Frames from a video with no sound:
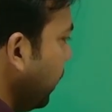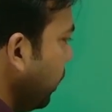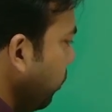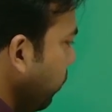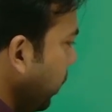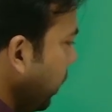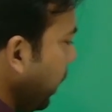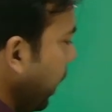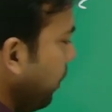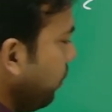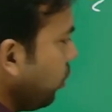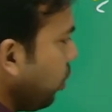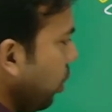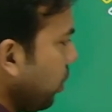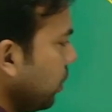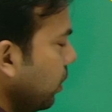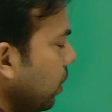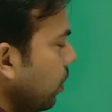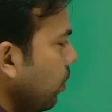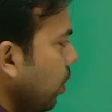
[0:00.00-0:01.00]
1 I am
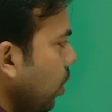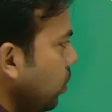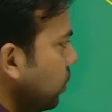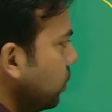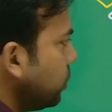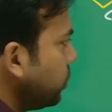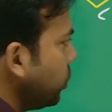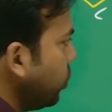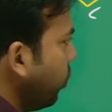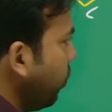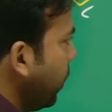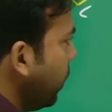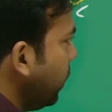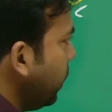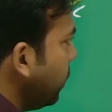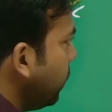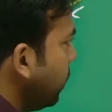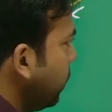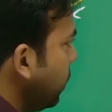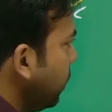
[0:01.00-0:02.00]
talking about. So
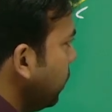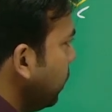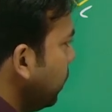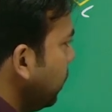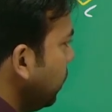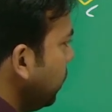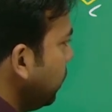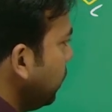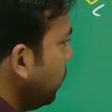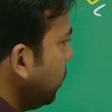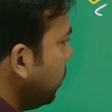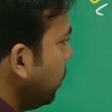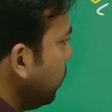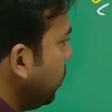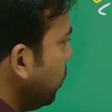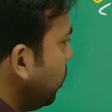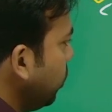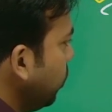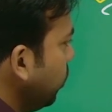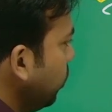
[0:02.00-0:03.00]
1,
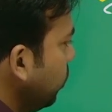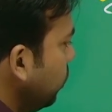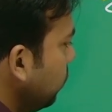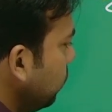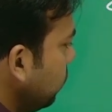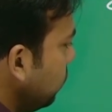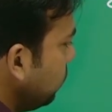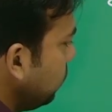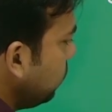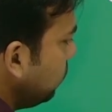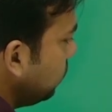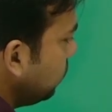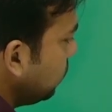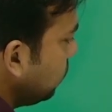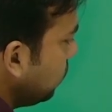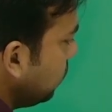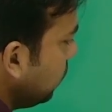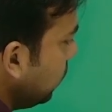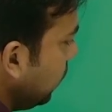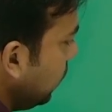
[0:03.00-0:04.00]
2,
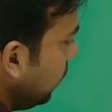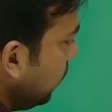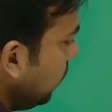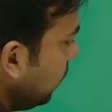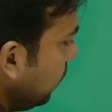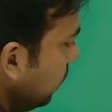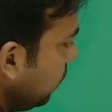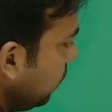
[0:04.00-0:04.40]
3,